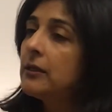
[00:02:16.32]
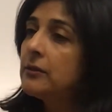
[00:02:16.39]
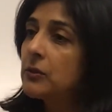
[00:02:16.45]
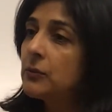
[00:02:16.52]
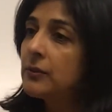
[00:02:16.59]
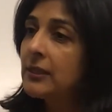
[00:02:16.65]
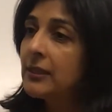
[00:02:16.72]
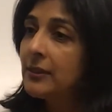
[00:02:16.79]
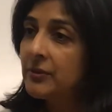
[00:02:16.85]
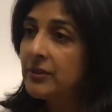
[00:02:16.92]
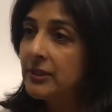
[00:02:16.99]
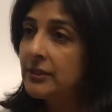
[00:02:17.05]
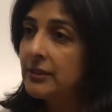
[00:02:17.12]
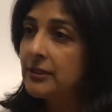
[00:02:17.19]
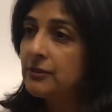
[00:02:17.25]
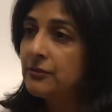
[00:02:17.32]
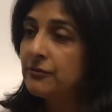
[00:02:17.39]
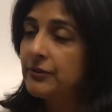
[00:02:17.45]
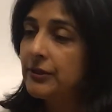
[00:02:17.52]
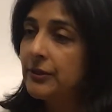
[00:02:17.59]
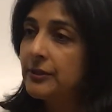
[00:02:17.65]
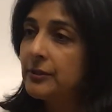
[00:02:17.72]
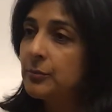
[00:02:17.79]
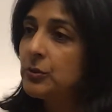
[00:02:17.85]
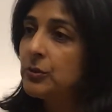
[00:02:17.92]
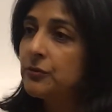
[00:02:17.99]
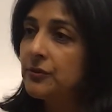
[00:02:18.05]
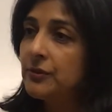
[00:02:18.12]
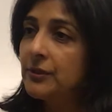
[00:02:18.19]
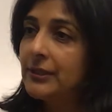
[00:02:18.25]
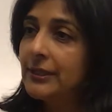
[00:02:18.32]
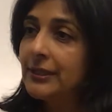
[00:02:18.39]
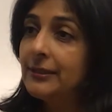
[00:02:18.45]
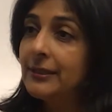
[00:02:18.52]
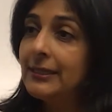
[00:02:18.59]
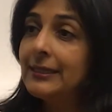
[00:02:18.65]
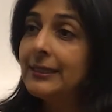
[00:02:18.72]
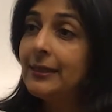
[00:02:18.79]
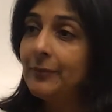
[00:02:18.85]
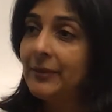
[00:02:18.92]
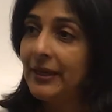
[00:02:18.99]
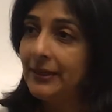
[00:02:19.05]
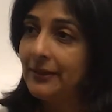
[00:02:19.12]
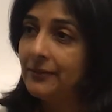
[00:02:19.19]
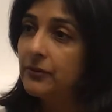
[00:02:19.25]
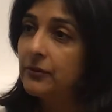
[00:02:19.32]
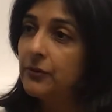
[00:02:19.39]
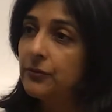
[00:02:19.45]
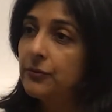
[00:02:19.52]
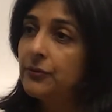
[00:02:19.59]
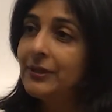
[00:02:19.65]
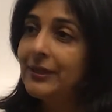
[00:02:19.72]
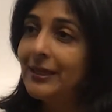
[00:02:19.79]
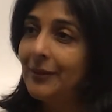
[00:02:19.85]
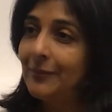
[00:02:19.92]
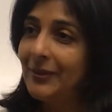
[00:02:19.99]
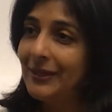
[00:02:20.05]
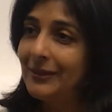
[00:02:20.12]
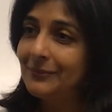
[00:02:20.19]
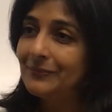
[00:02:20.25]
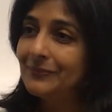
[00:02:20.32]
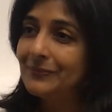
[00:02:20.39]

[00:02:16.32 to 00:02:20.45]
there's only limited interferon approval in the EMA, or through the EMA.